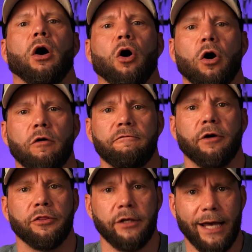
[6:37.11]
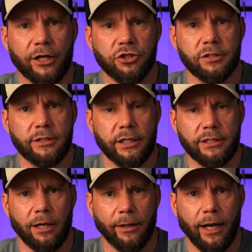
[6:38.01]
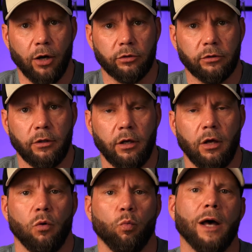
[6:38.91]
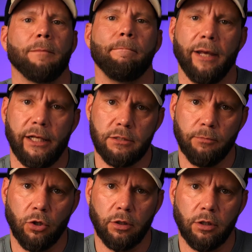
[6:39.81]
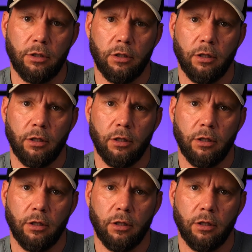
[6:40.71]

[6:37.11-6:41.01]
of the Action 6 coming out. One base model